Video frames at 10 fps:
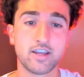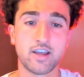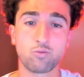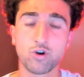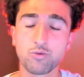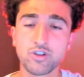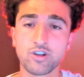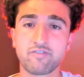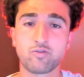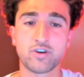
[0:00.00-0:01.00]
And what do we
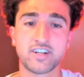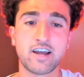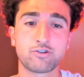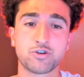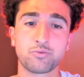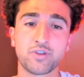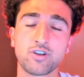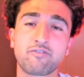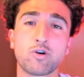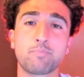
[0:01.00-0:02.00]
look for in a downtrend? We
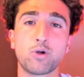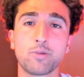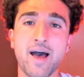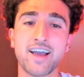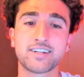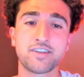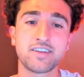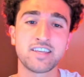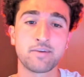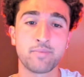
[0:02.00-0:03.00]
look for a pullback to
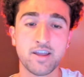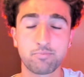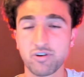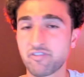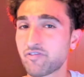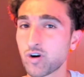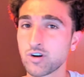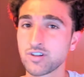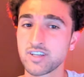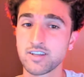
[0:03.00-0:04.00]
the EMA,
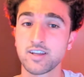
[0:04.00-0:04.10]
preferably